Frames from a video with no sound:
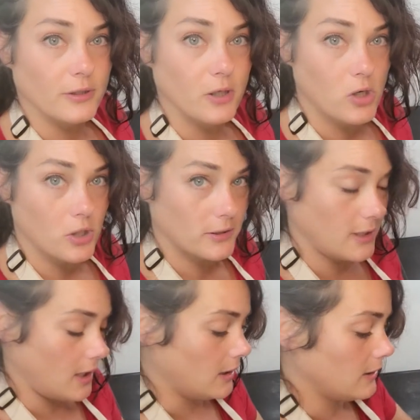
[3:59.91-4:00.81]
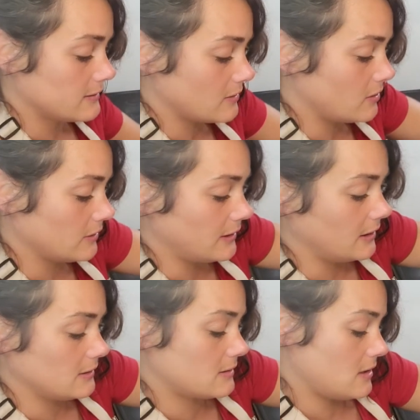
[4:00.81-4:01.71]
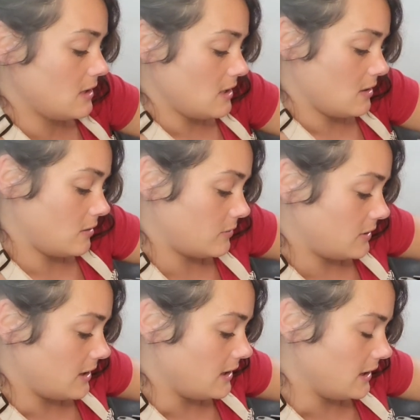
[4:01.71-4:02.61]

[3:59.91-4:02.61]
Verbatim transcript: our hard candy is all it is. And